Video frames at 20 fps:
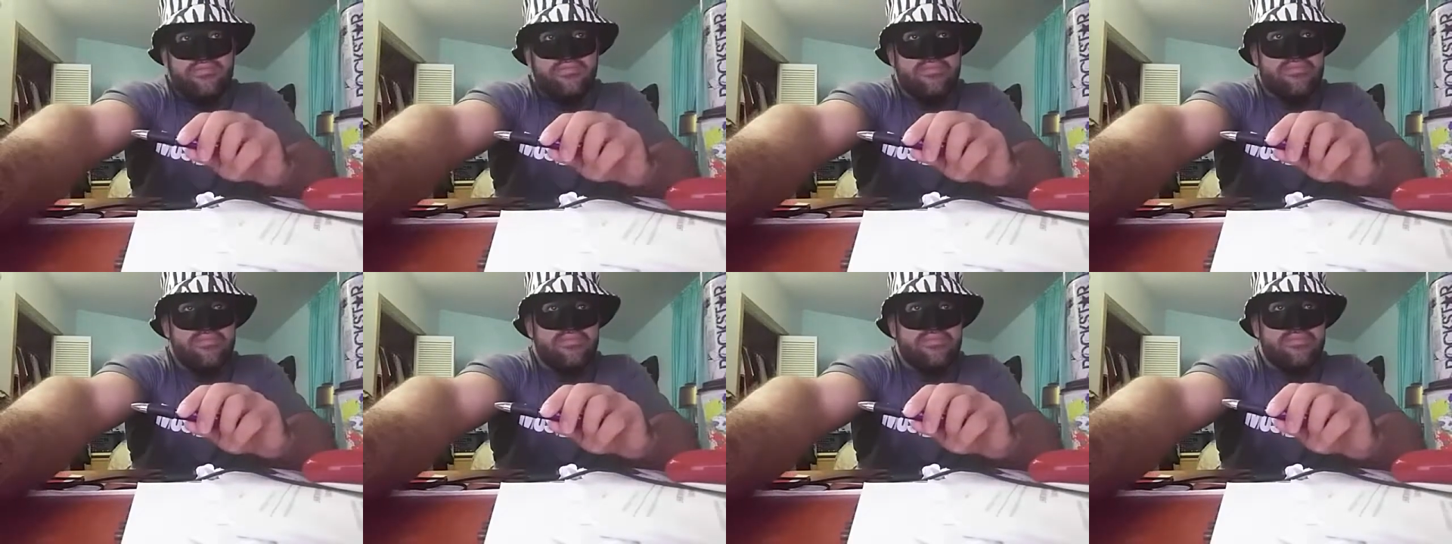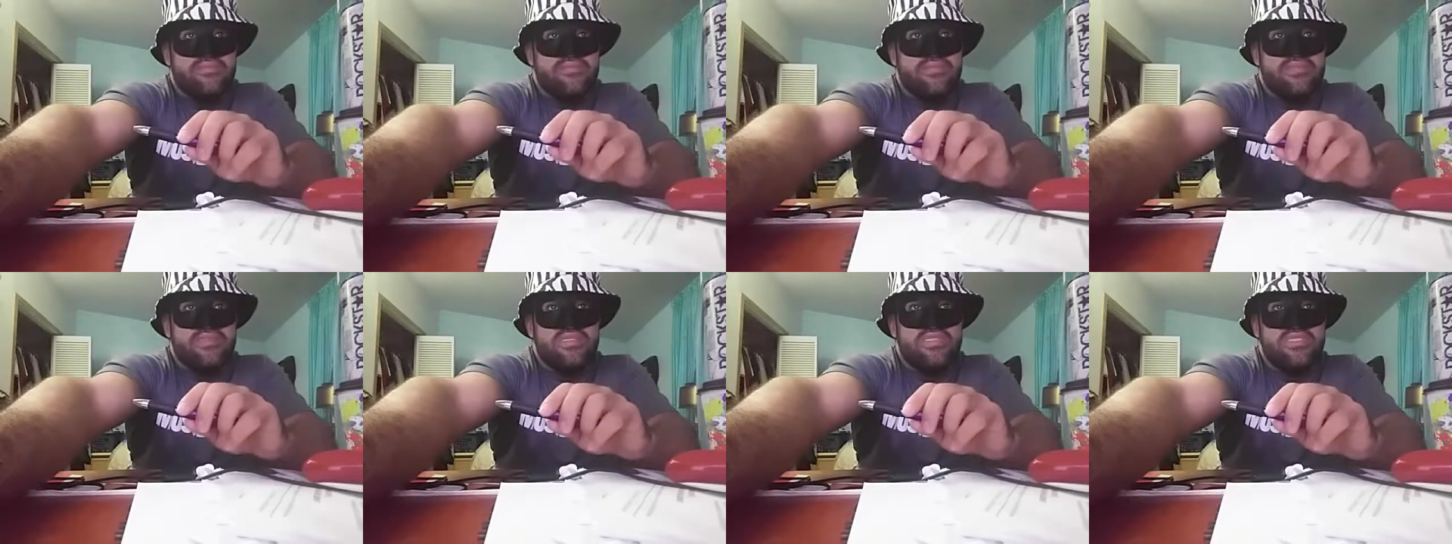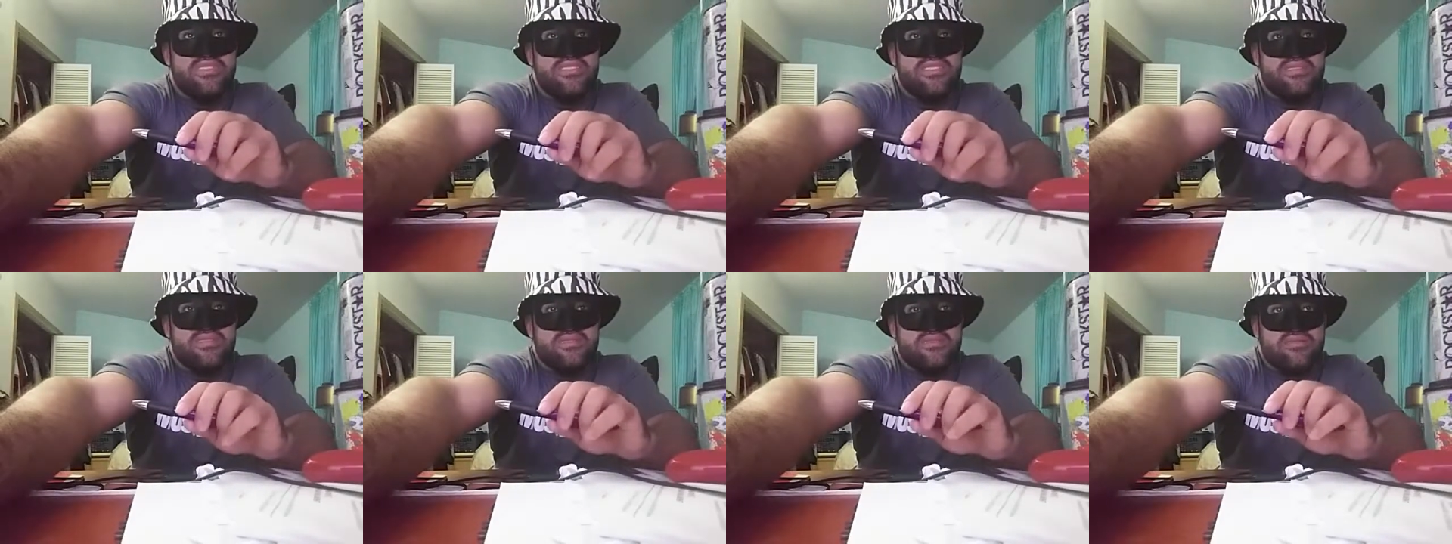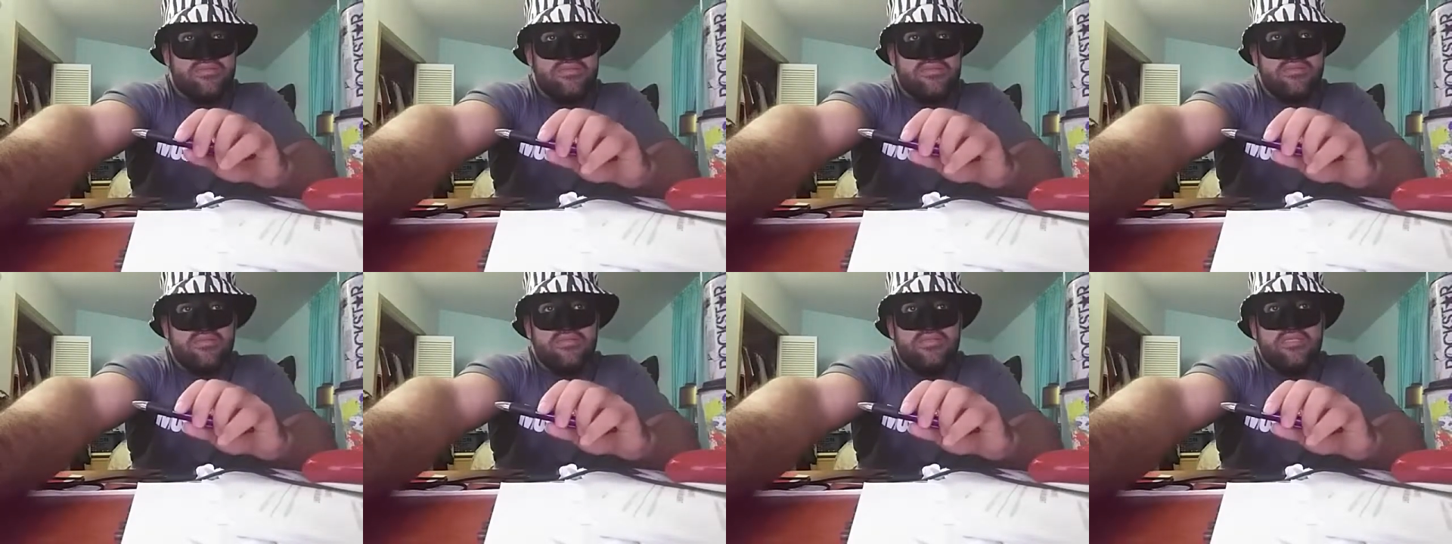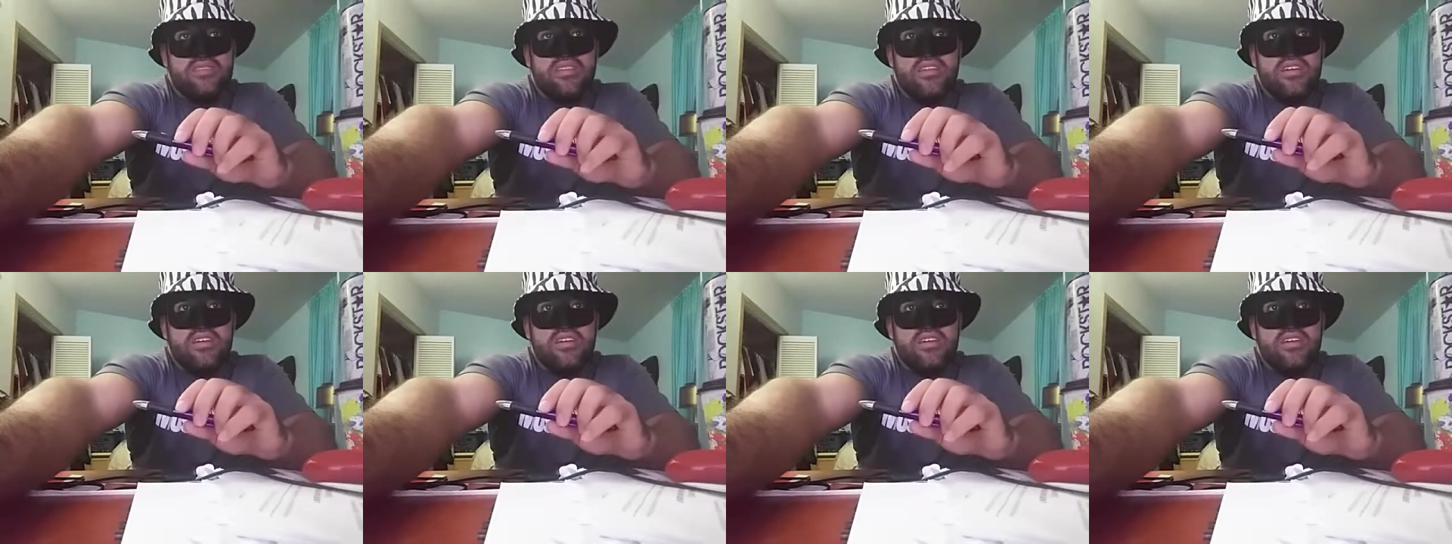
[no speech]